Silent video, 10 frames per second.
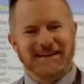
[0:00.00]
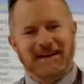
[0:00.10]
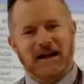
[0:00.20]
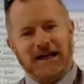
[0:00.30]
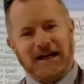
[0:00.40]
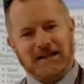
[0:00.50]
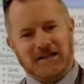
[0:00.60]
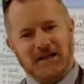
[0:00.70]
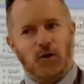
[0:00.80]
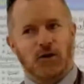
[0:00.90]
I guess
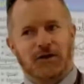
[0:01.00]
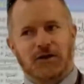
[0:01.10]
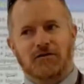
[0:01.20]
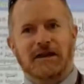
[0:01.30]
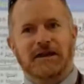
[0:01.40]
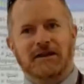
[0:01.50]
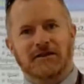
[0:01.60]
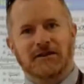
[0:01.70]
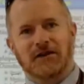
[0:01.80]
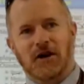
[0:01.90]
in North Korea,
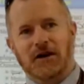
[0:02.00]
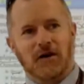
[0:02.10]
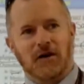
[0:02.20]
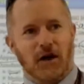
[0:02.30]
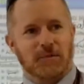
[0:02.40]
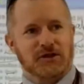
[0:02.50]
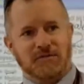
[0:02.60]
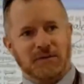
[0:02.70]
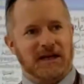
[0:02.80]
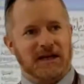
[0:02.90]
you've kind of got the option of
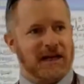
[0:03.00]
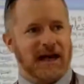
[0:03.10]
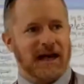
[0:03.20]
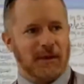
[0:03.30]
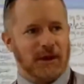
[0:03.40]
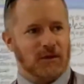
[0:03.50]
being in the army or